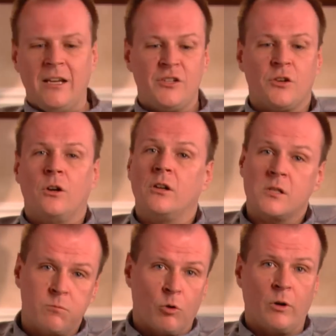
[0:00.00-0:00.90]
And I started
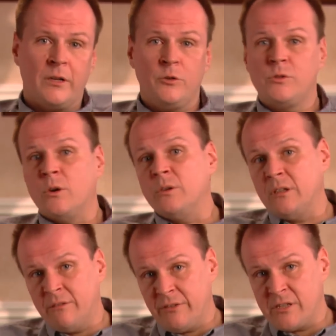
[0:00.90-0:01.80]
exploring
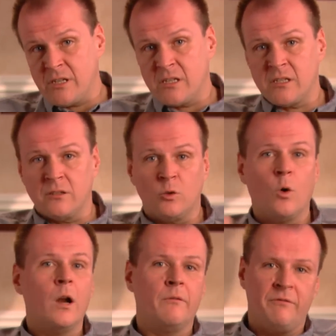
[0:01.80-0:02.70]
Newtonian physics and
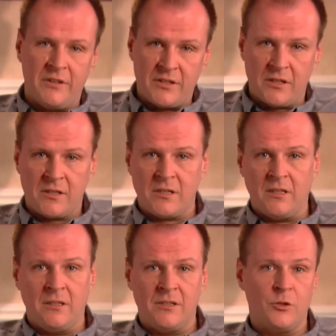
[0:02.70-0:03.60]
quantum physics
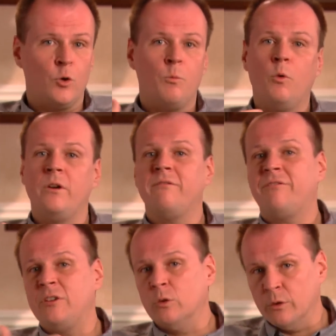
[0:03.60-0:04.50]
and zero-point
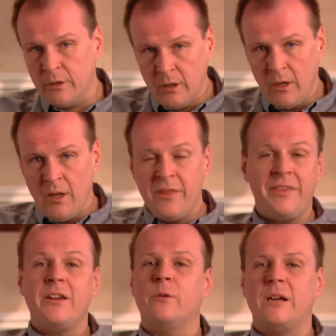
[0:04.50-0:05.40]
field
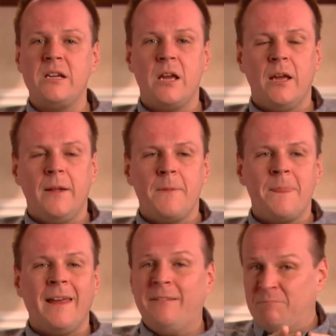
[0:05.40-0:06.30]
theory.
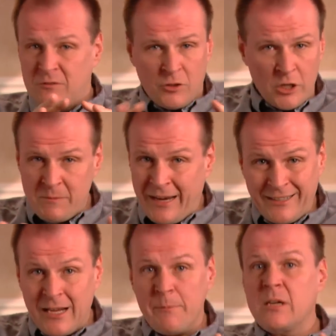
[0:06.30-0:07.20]
And trust me, I
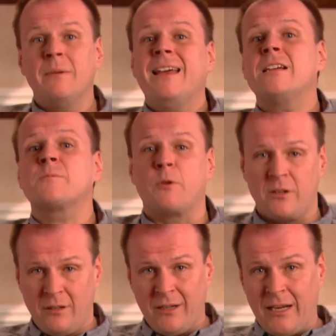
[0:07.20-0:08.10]
did not become an expert
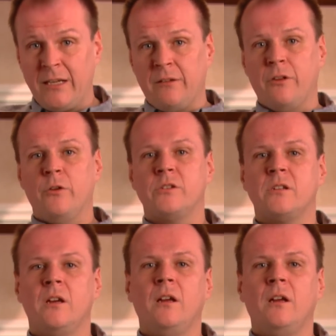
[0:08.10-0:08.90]
in any of those.